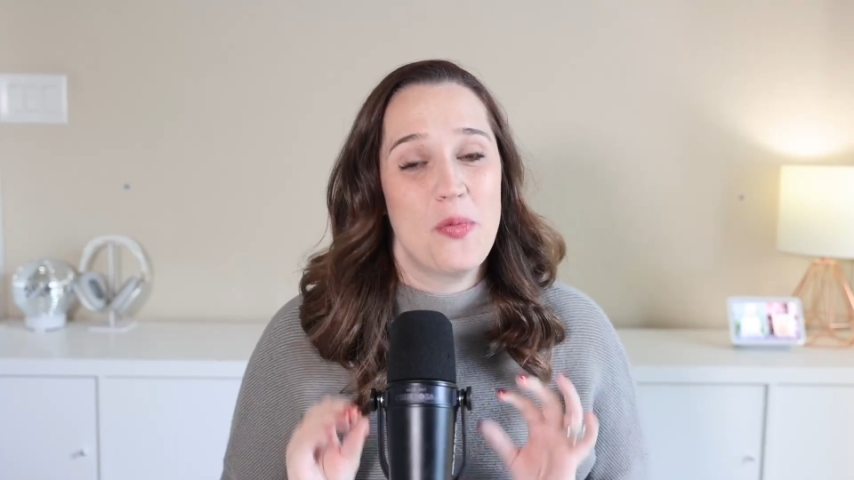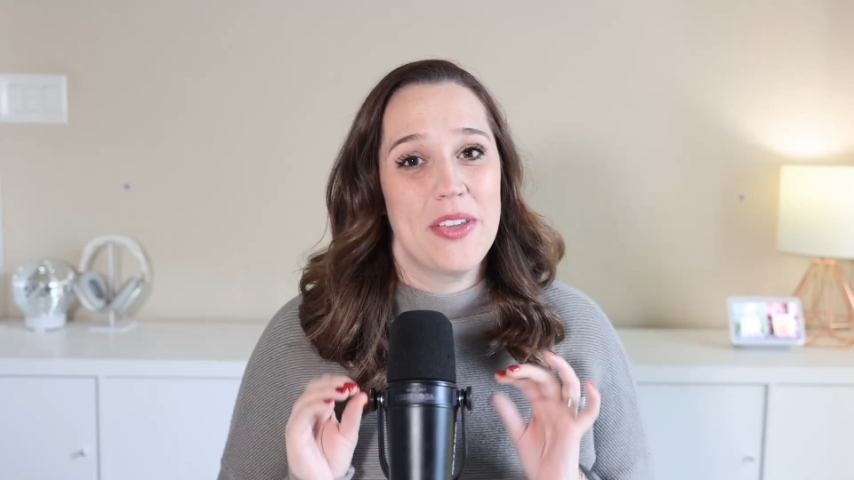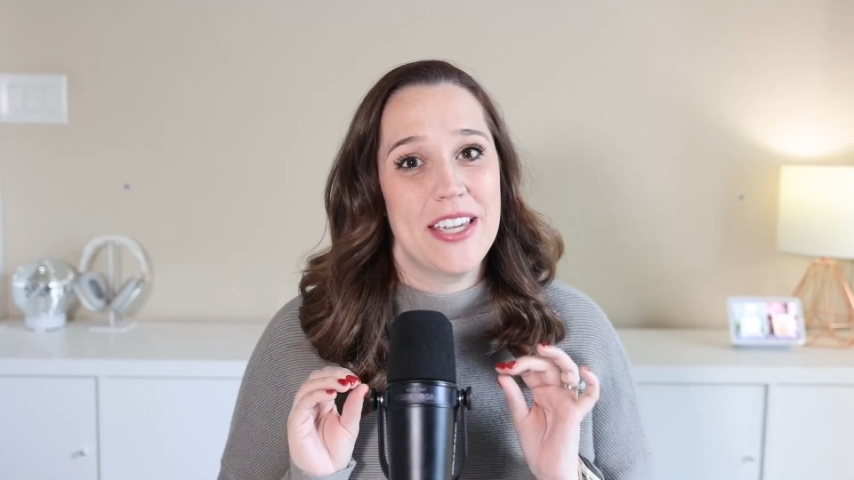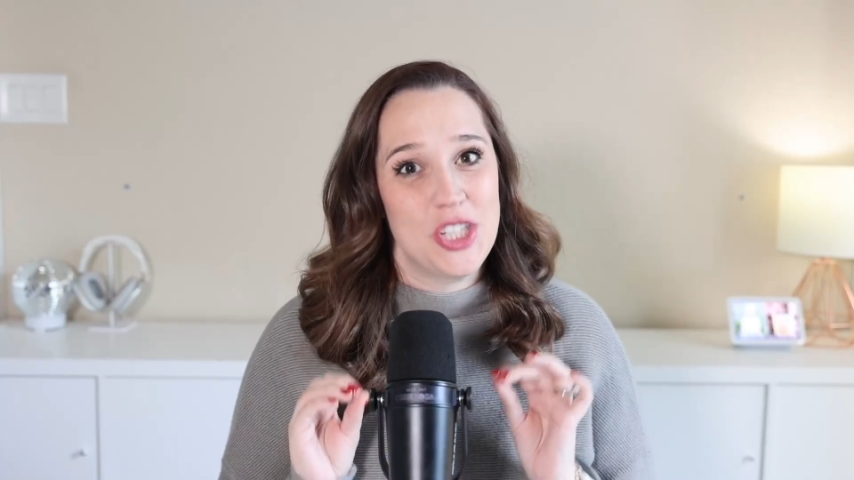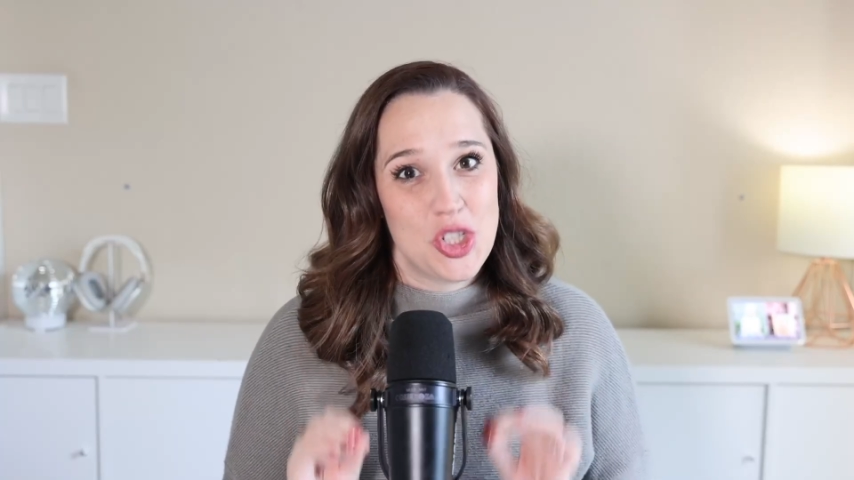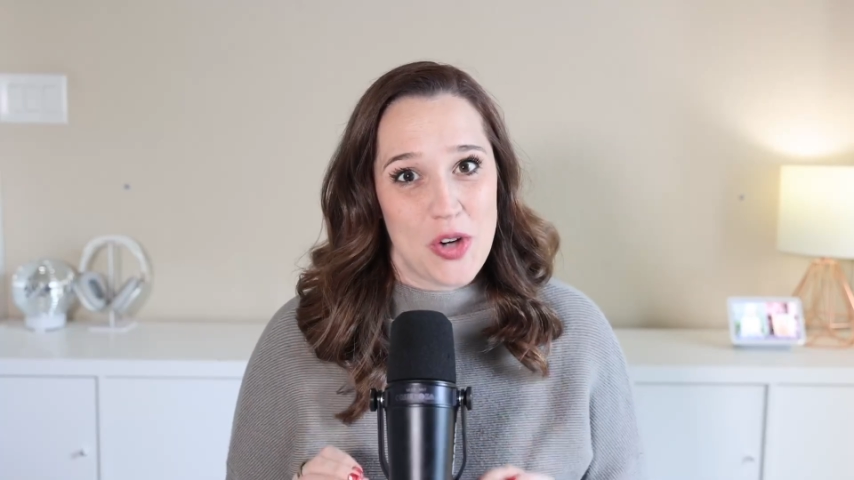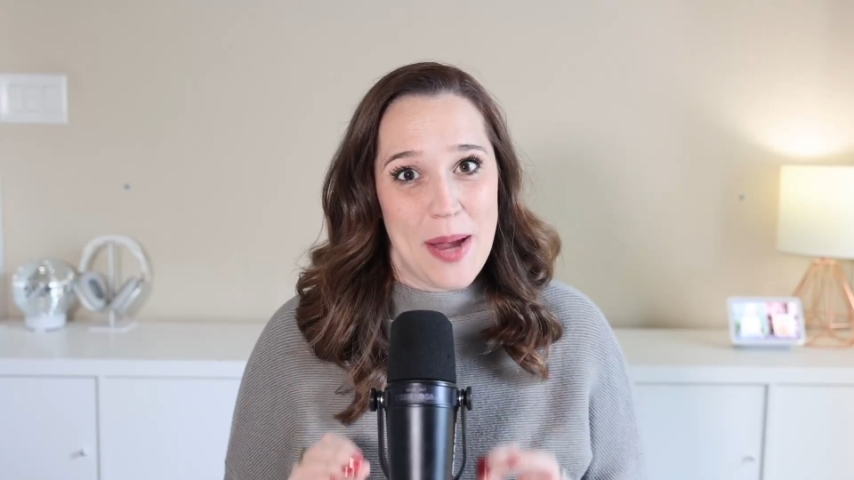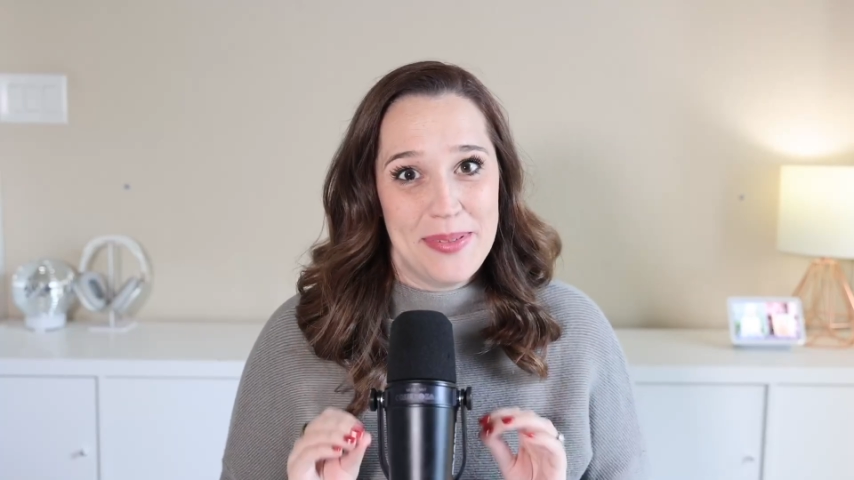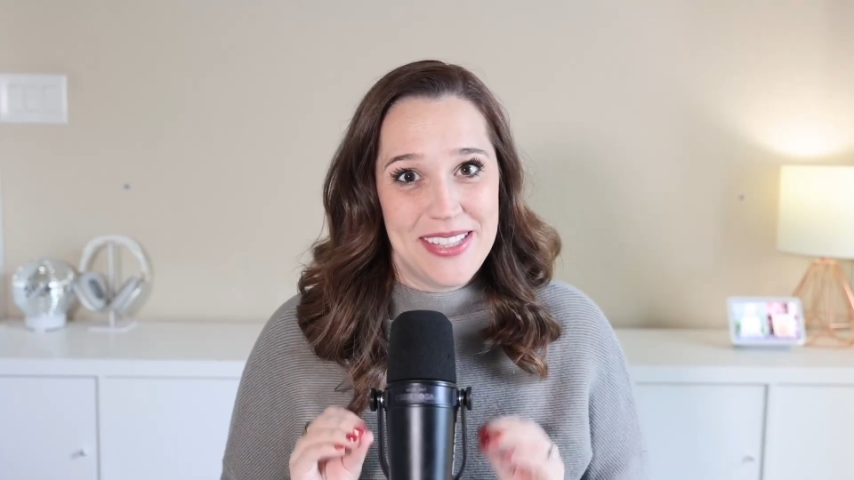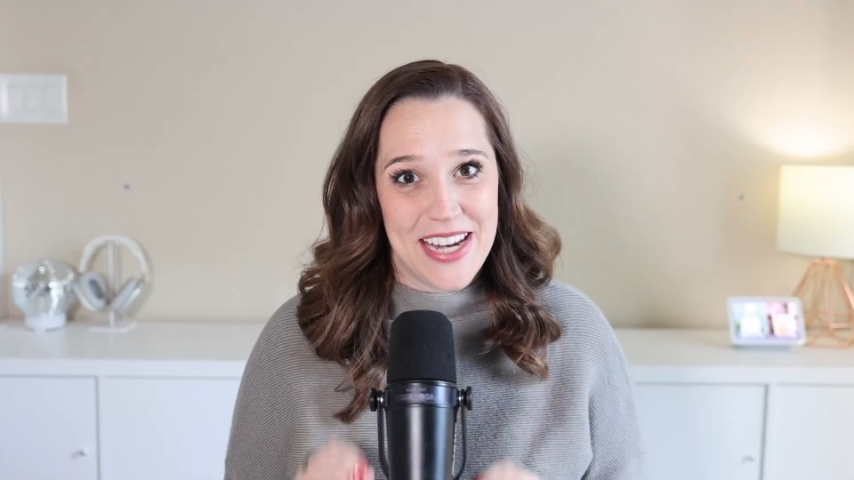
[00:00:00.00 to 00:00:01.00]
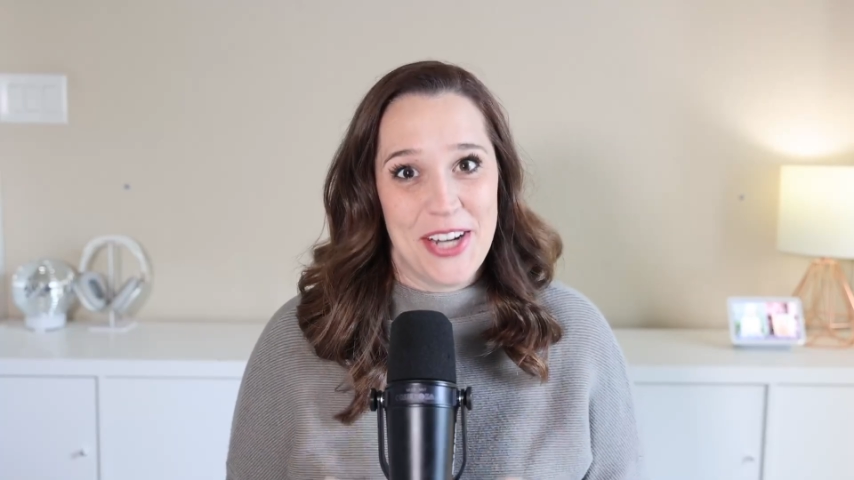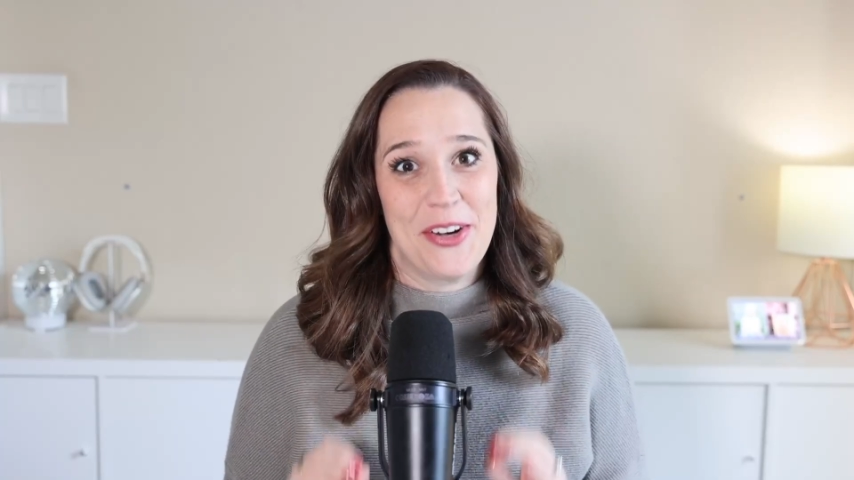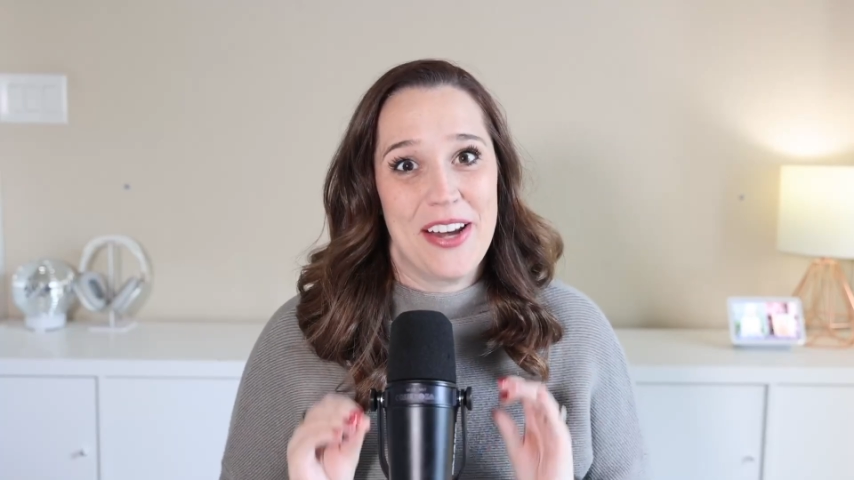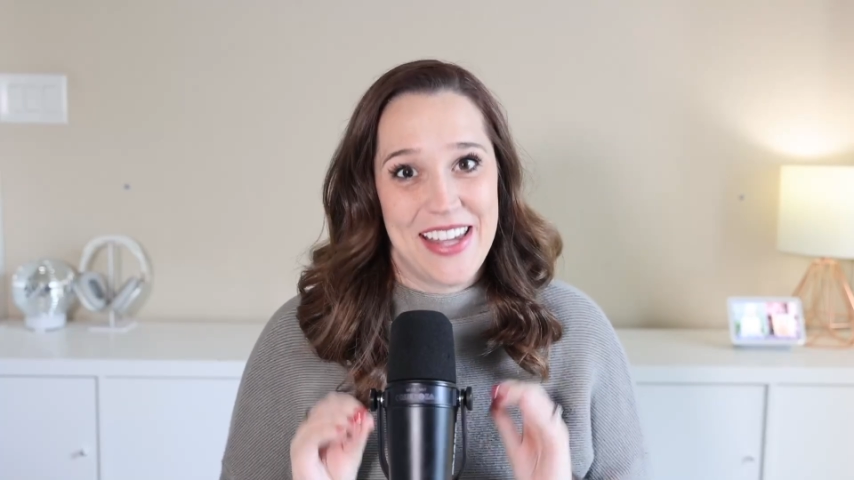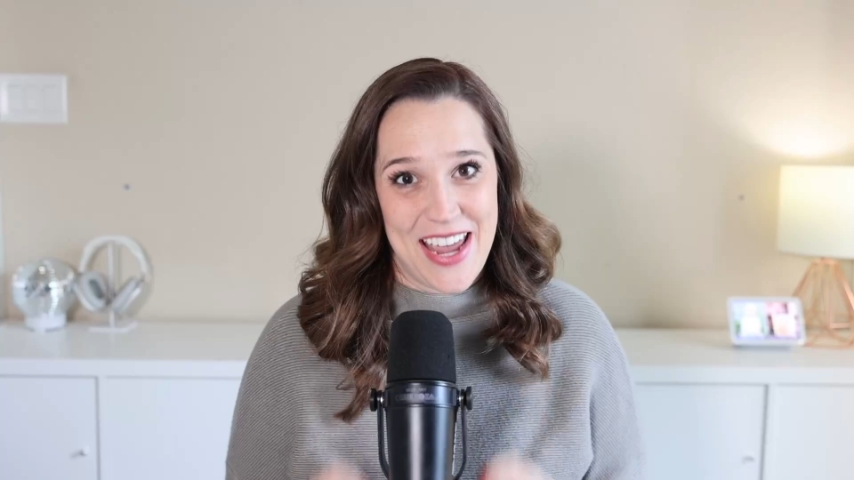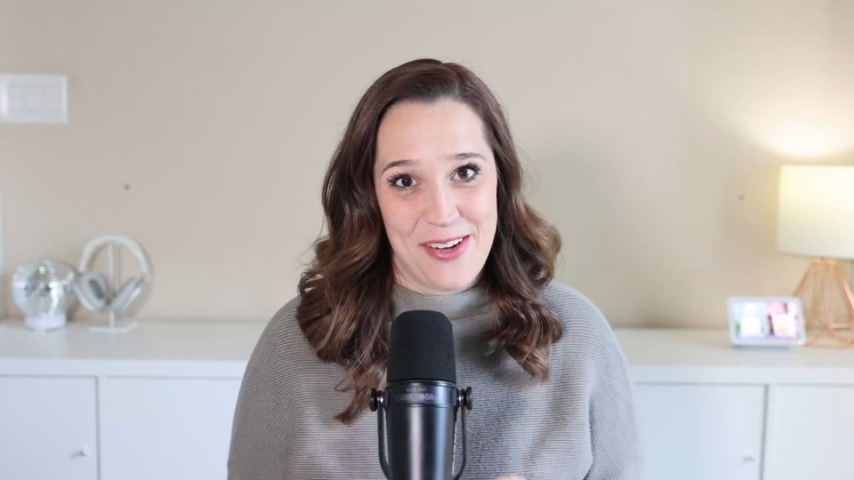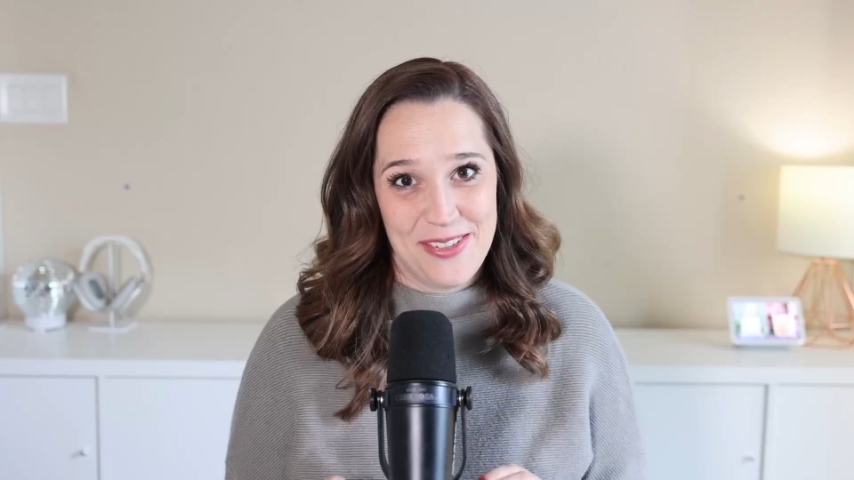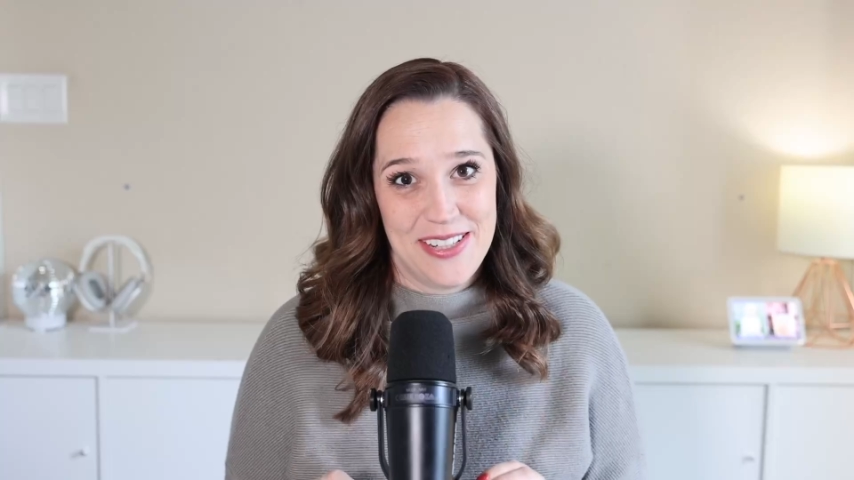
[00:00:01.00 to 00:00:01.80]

a Stripe Standard account.